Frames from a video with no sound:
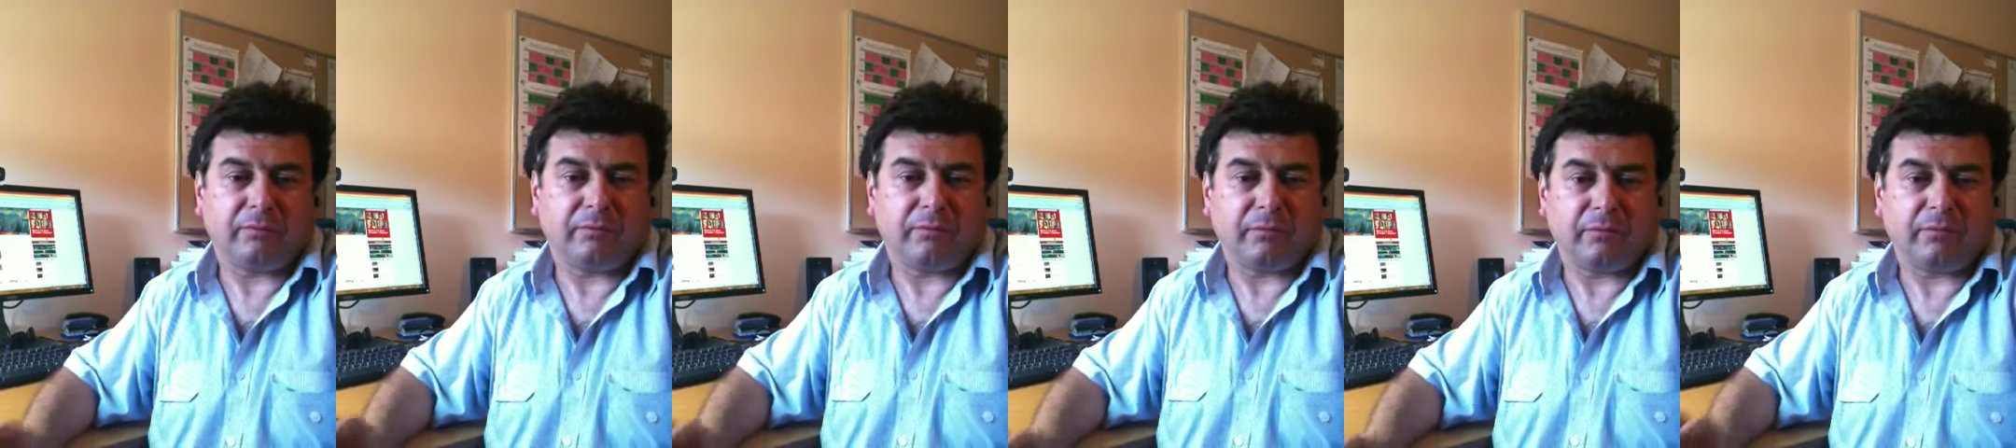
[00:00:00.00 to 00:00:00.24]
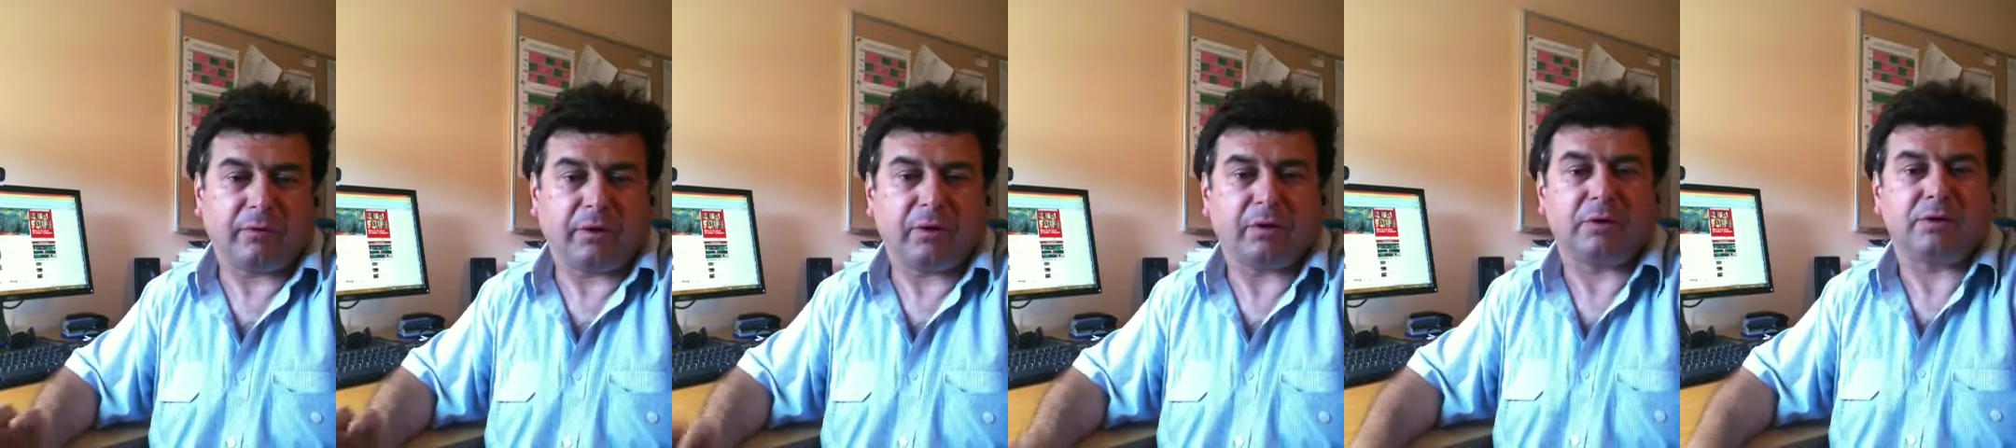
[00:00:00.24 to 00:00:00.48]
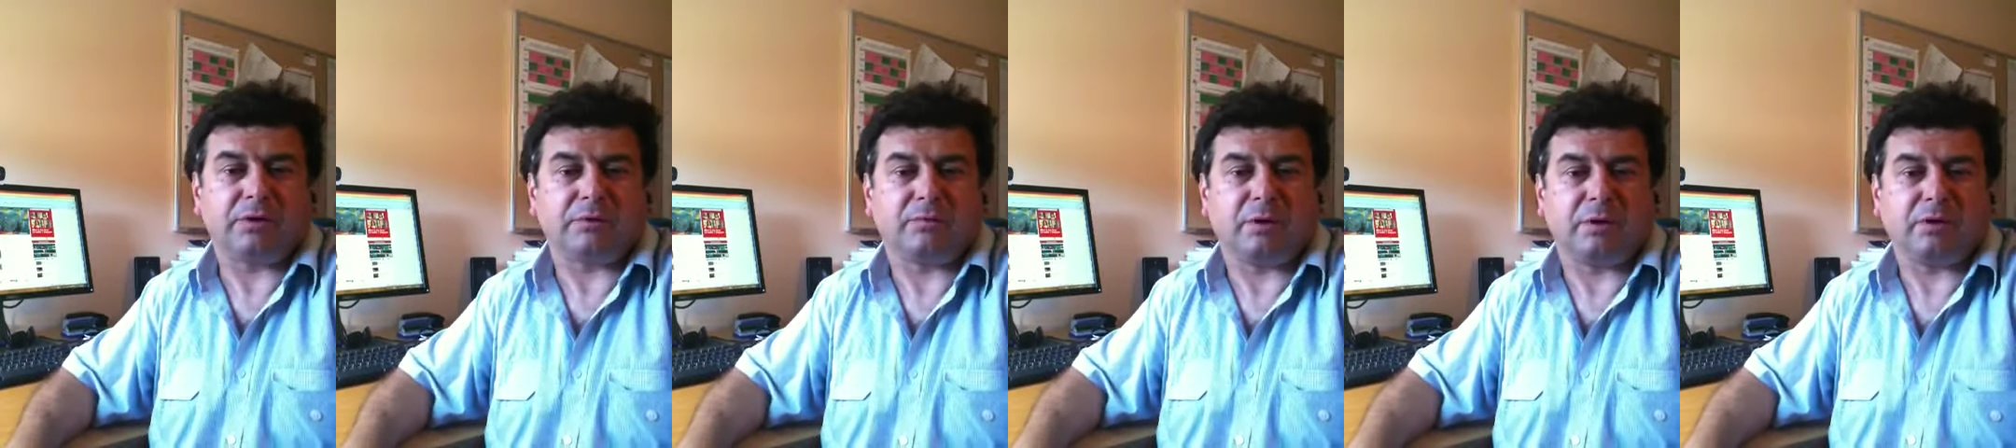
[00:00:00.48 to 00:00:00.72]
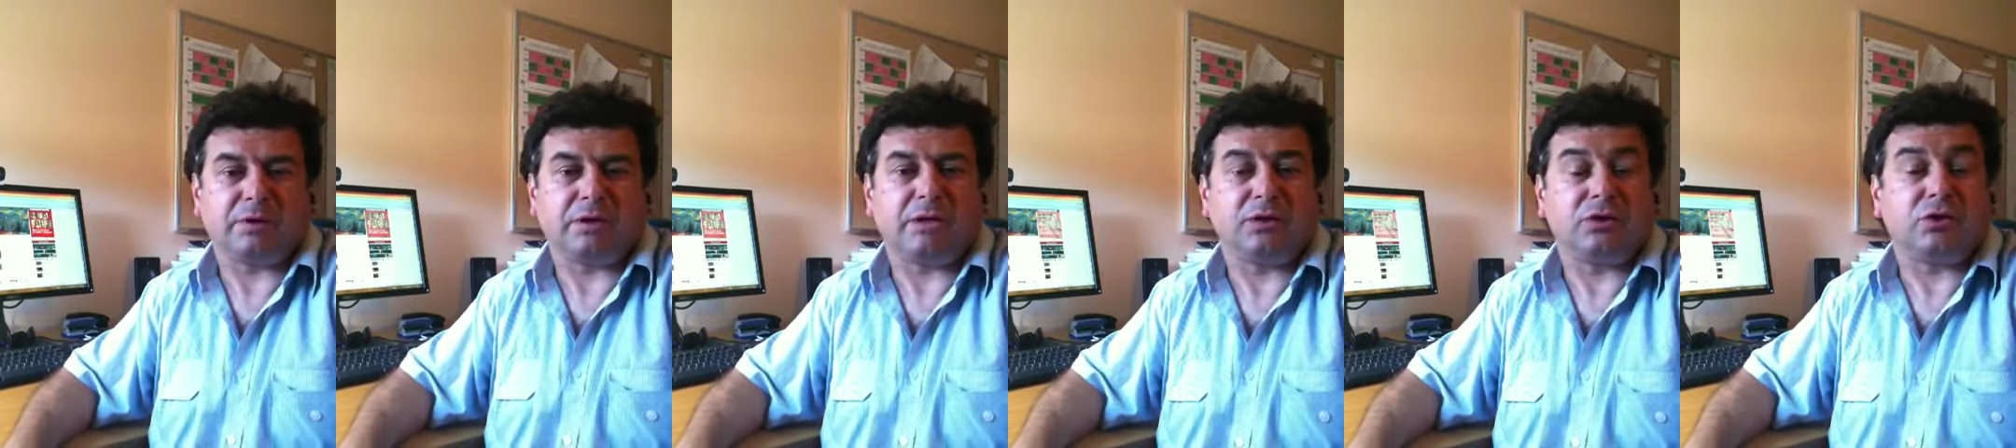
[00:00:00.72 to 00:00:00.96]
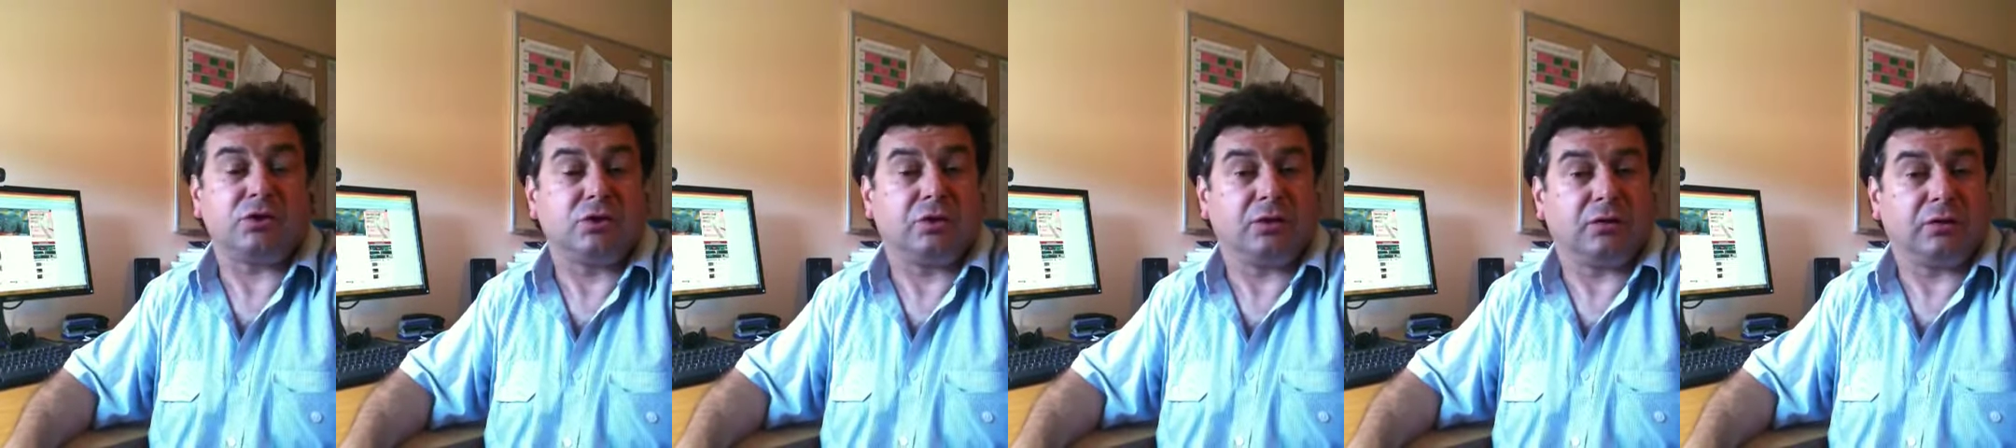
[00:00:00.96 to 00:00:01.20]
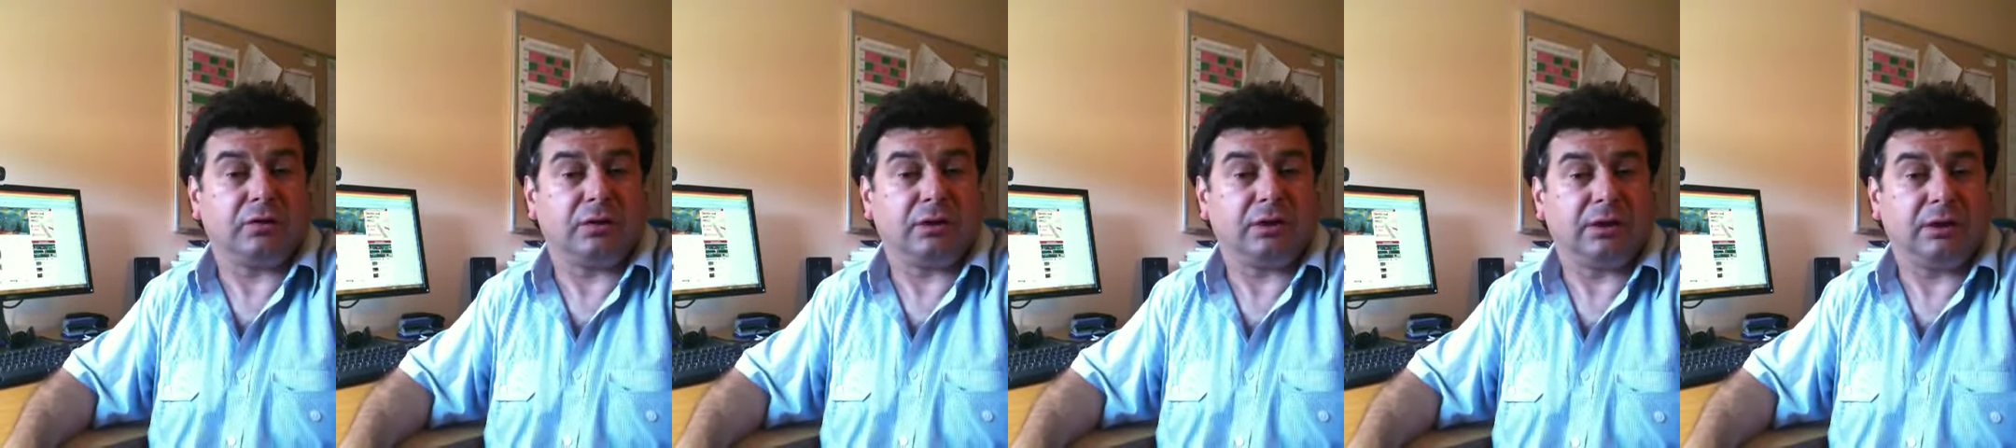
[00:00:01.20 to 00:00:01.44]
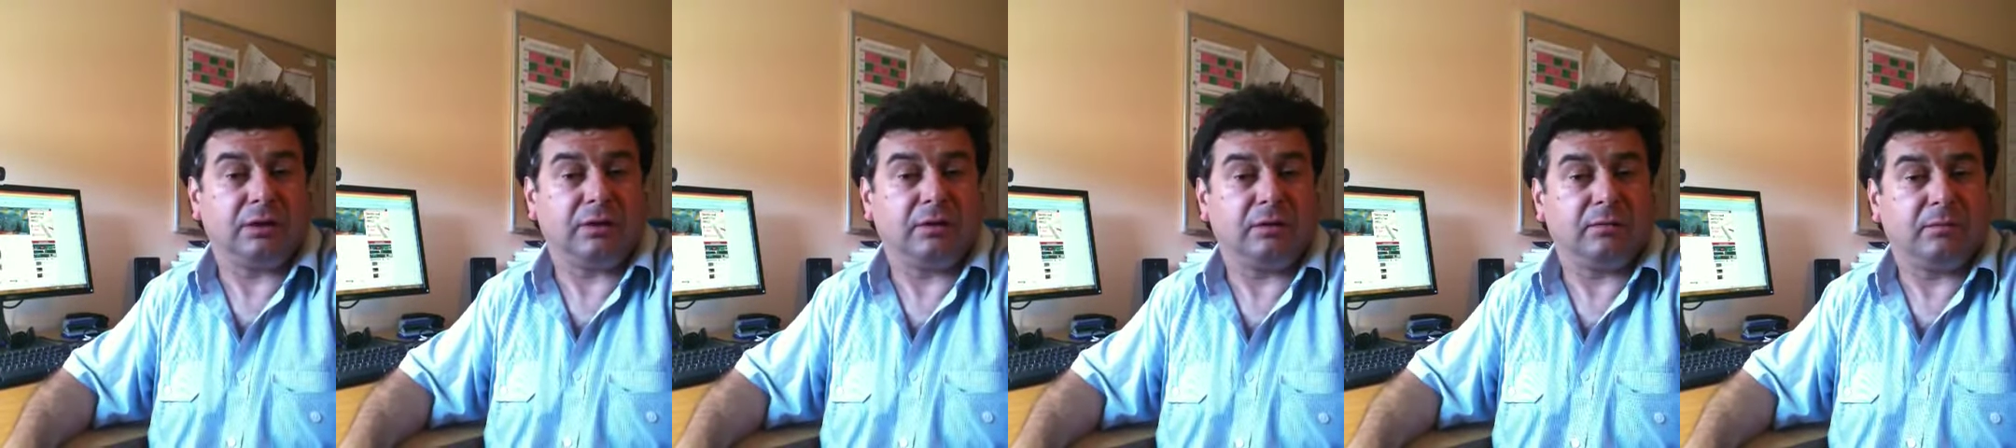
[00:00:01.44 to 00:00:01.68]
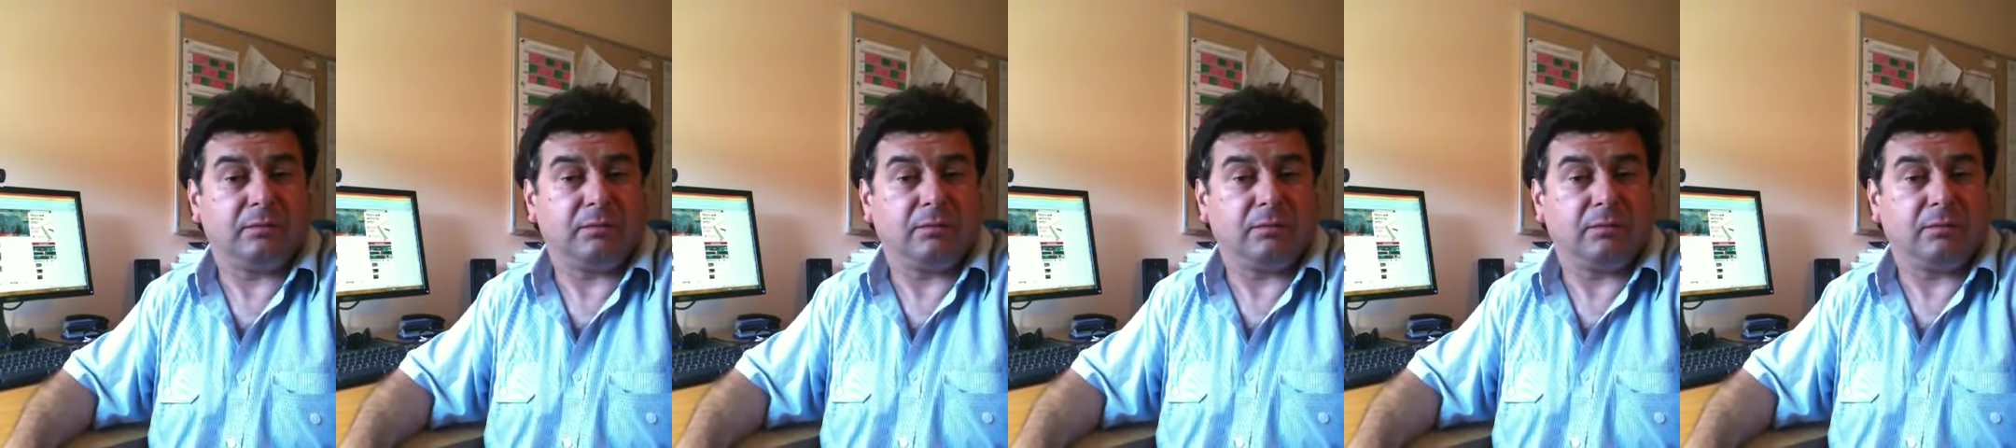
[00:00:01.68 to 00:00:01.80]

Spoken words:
focus my attention on the